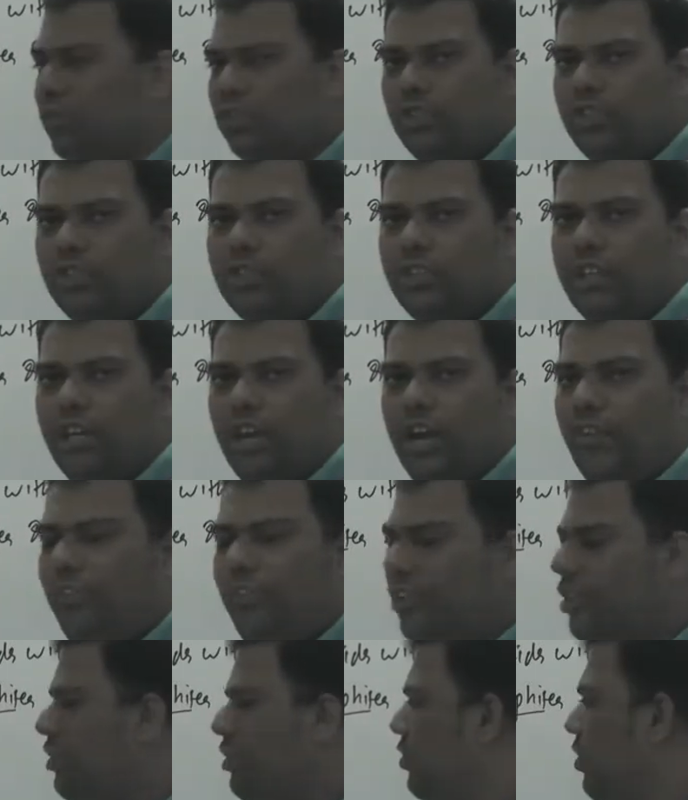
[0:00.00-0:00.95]
So see
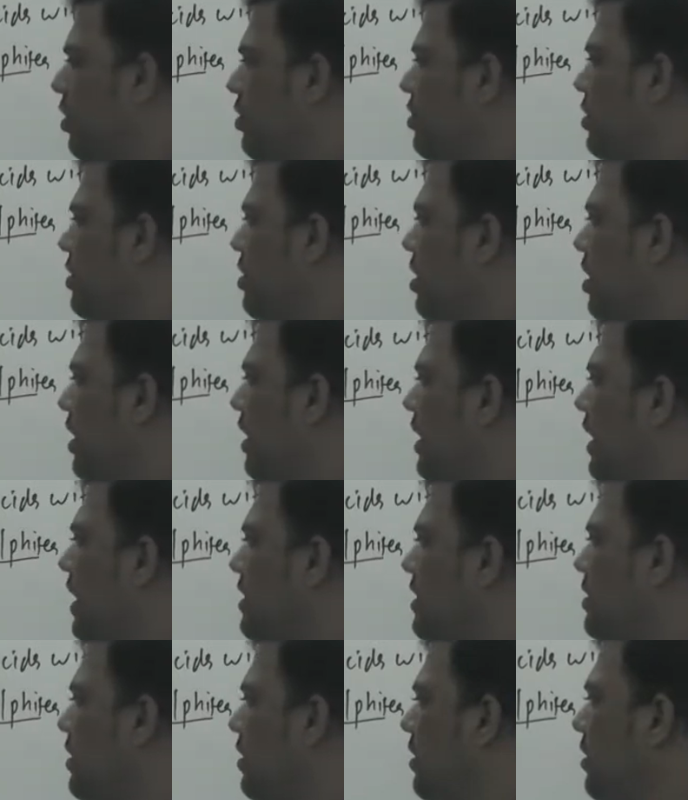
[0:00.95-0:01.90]
how it is your general
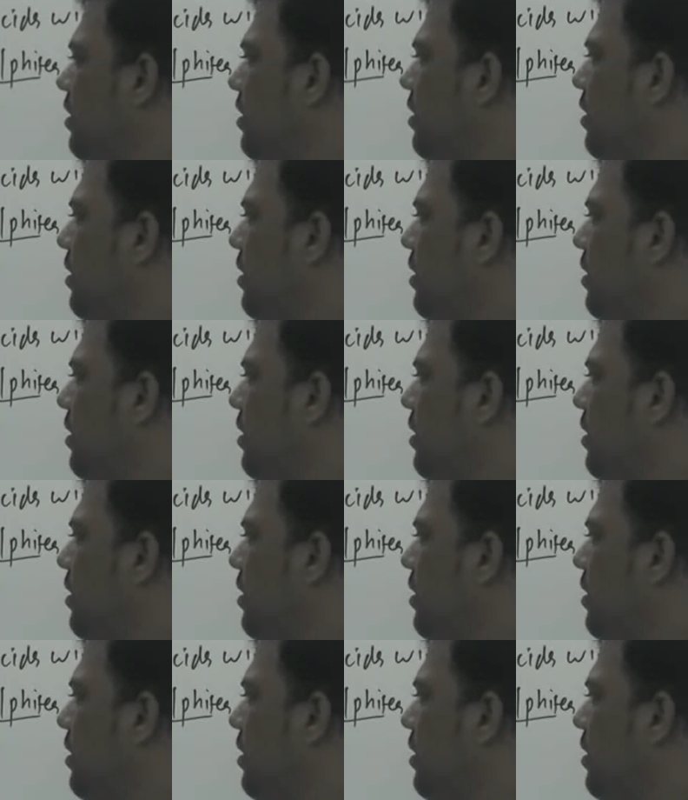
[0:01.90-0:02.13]
reaction,